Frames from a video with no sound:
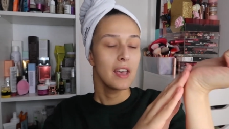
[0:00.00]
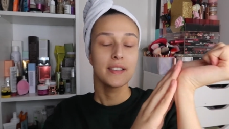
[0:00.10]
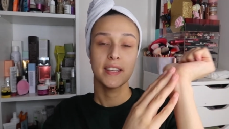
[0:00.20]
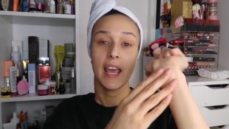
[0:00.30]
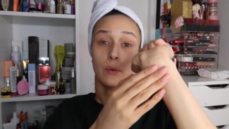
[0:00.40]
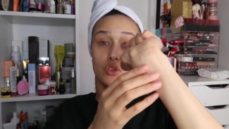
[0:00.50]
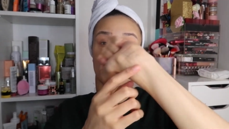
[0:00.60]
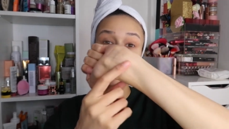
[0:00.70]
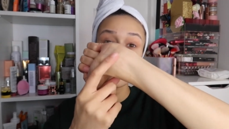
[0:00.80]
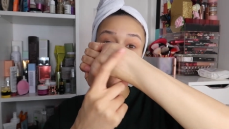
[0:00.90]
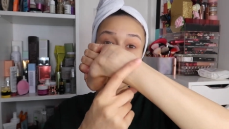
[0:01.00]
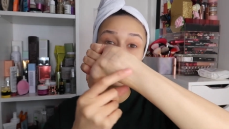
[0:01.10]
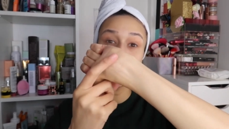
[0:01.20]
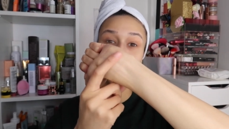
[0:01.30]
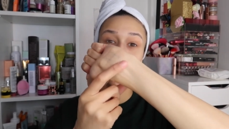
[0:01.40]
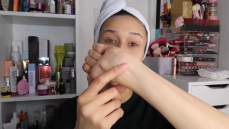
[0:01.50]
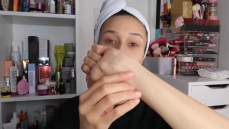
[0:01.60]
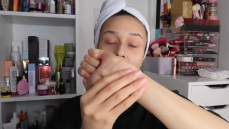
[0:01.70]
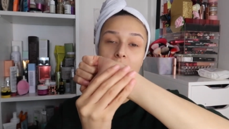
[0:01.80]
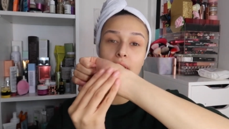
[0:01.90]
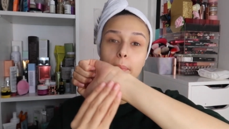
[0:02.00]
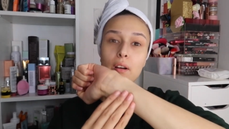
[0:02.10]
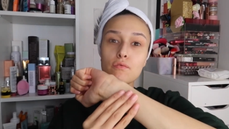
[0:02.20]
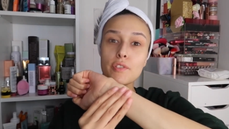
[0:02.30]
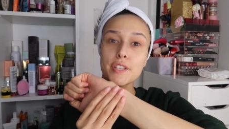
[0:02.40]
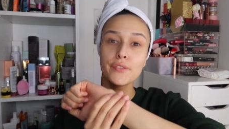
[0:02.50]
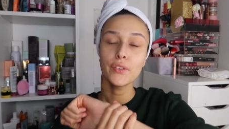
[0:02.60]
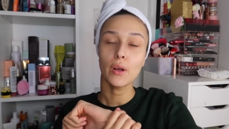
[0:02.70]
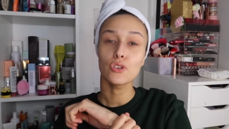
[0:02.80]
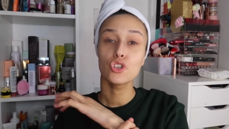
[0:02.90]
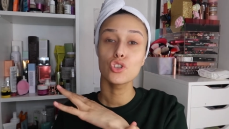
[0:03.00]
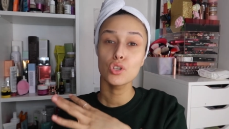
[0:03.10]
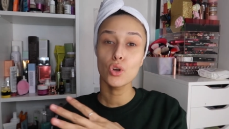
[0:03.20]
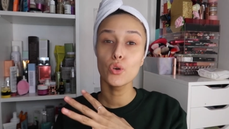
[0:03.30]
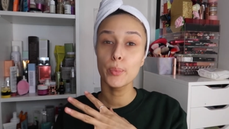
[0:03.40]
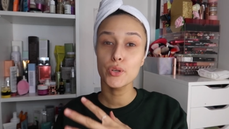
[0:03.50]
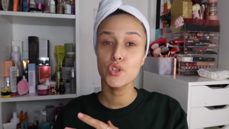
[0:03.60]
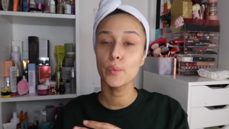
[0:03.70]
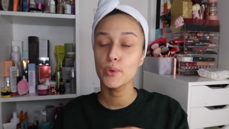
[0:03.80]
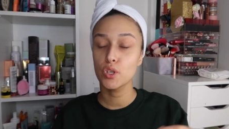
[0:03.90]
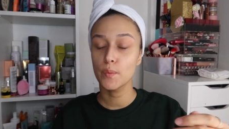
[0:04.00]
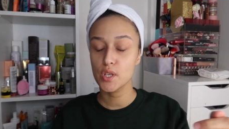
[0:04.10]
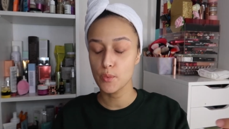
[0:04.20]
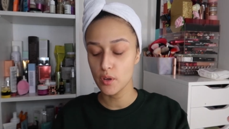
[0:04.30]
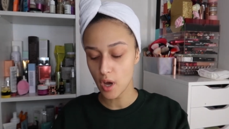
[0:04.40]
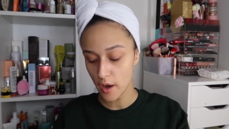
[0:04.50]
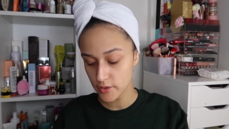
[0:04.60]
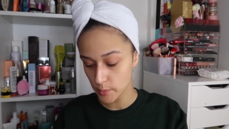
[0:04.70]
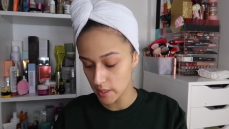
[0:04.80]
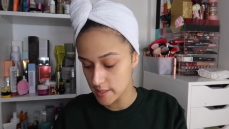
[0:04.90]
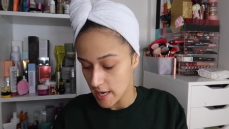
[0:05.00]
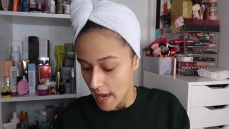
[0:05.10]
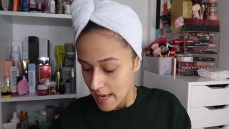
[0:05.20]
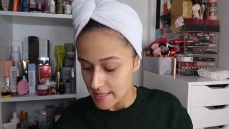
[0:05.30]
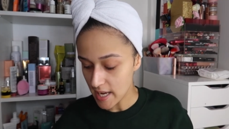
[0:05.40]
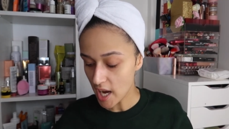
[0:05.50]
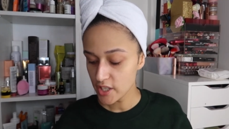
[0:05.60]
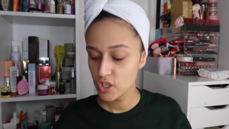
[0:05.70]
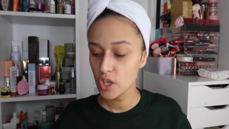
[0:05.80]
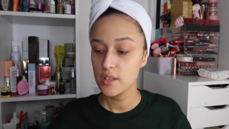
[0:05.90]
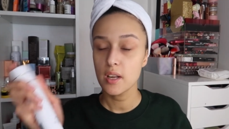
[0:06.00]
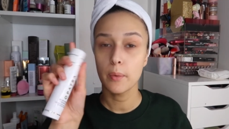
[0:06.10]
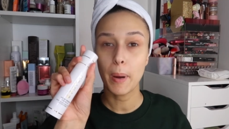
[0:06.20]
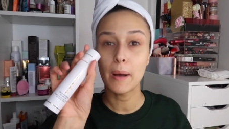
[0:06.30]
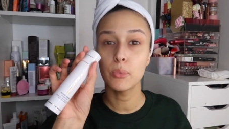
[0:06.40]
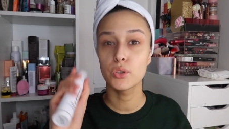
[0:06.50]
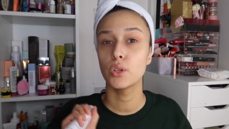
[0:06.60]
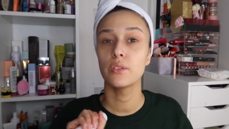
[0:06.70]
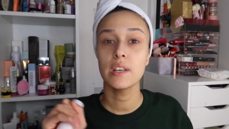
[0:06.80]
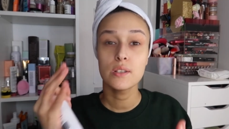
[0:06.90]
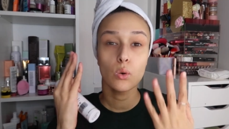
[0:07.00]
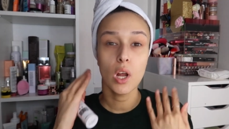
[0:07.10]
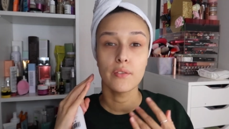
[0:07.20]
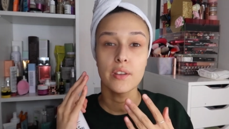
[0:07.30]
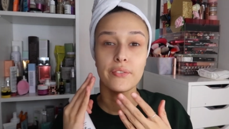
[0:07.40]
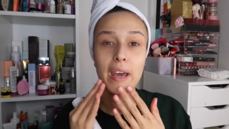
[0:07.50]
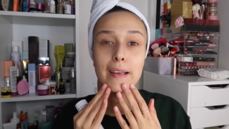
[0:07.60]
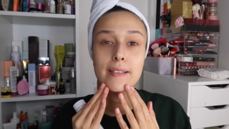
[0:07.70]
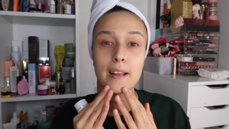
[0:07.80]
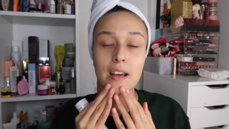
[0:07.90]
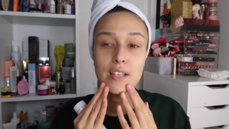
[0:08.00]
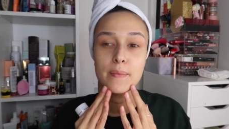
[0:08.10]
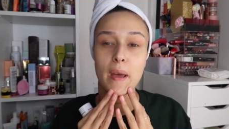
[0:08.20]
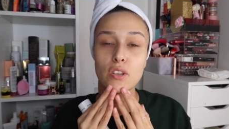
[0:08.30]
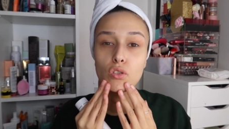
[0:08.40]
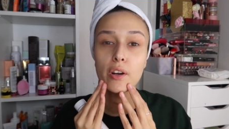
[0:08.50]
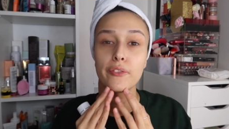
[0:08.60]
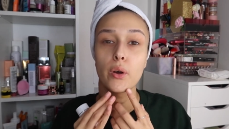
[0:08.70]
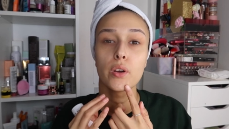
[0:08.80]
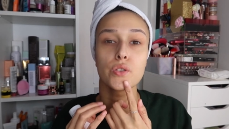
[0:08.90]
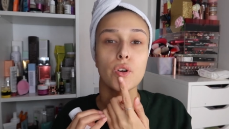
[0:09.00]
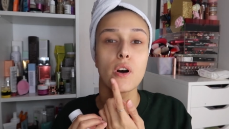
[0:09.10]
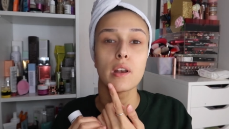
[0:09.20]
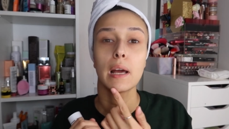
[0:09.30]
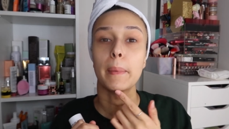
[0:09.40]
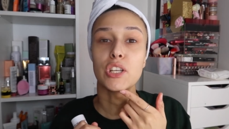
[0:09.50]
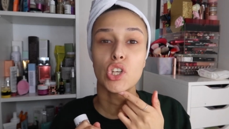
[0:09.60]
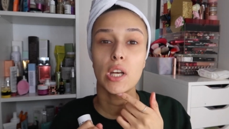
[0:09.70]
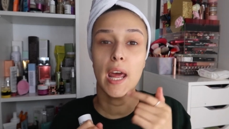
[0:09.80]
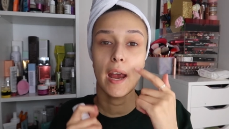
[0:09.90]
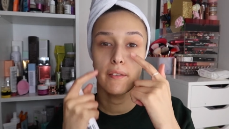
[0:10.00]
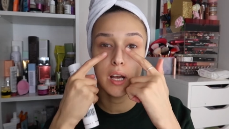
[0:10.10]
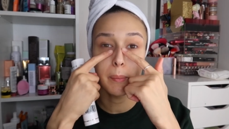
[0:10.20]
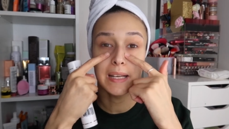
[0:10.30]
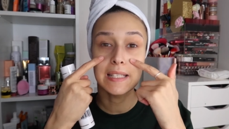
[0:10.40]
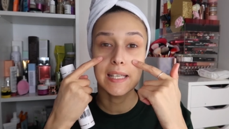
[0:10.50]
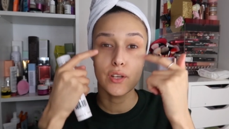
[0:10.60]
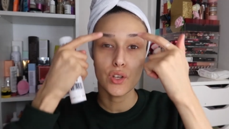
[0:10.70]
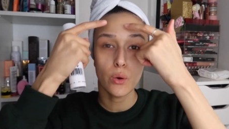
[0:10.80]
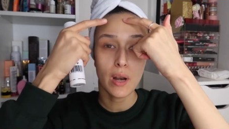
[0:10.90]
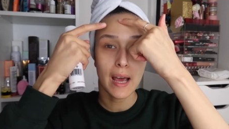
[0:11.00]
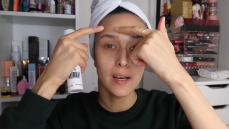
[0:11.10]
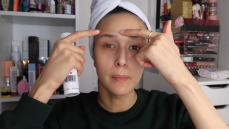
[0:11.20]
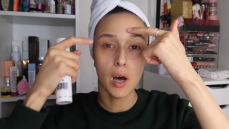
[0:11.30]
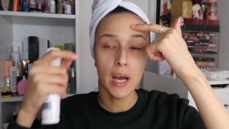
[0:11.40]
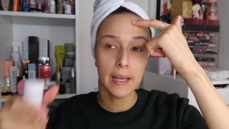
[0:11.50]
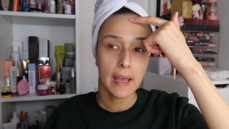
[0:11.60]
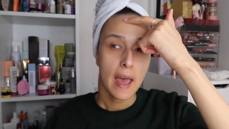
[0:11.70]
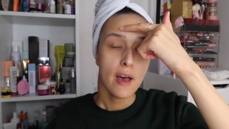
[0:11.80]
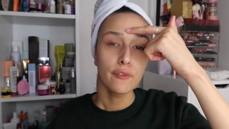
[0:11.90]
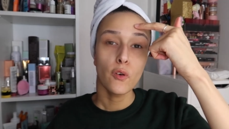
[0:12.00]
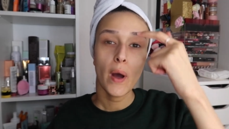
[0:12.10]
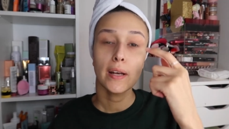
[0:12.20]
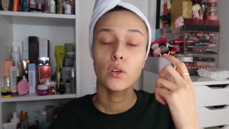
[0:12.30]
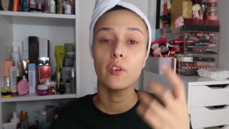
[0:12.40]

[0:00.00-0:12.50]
So yeah, it was just on my wrist here. And then my wrist felt super, super duper smooth afterwards. So yeah, I just used a pump or two of this all over the face. And I just made sure I focused on like my chin area, my T-zone and my forehead.